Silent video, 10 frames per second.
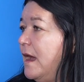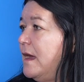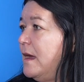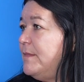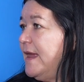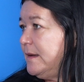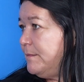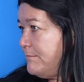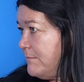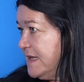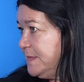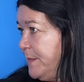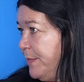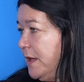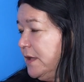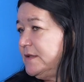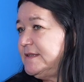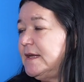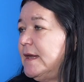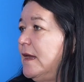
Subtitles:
that must be built,